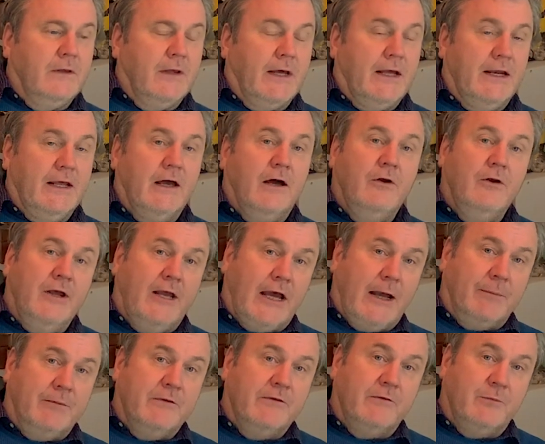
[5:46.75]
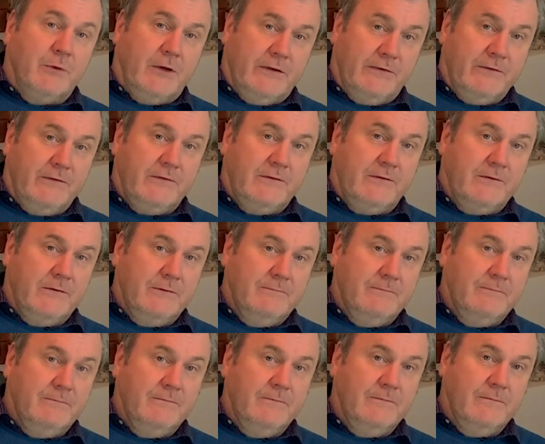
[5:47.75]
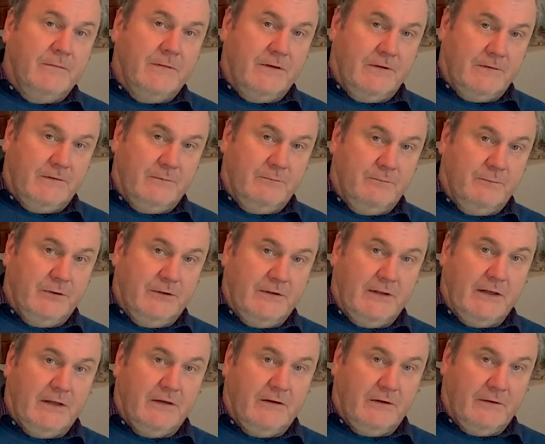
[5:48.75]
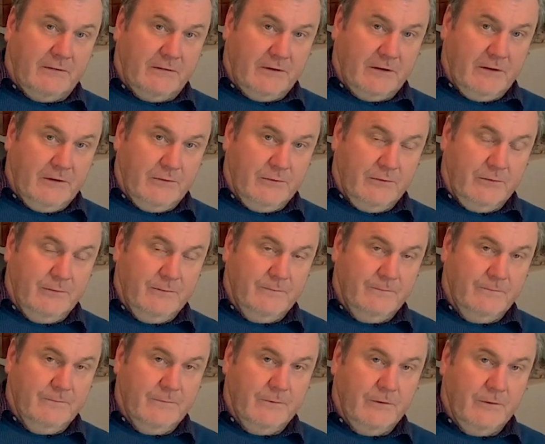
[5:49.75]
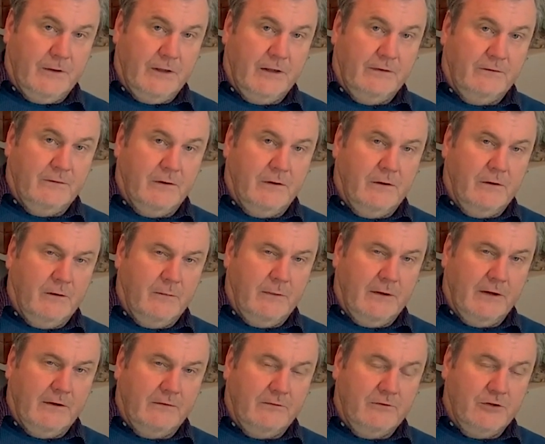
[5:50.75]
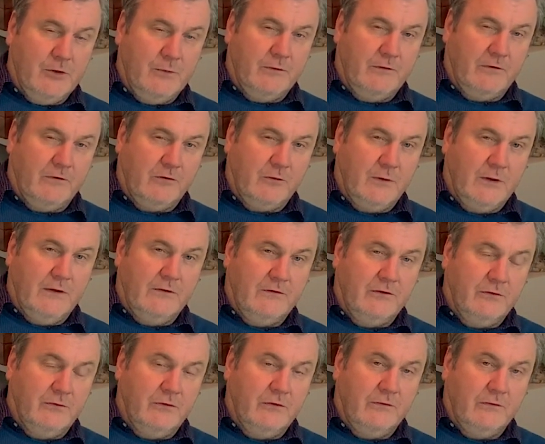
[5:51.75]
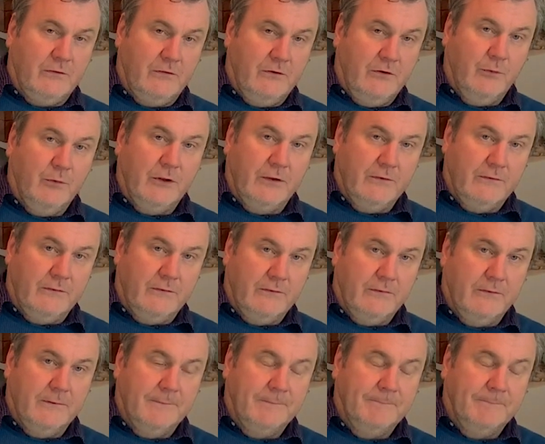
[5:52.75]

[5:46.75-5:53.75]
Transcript: And it only happens once, this particular cycle. Okay, so it only makes Jupiter squares Uranus only once.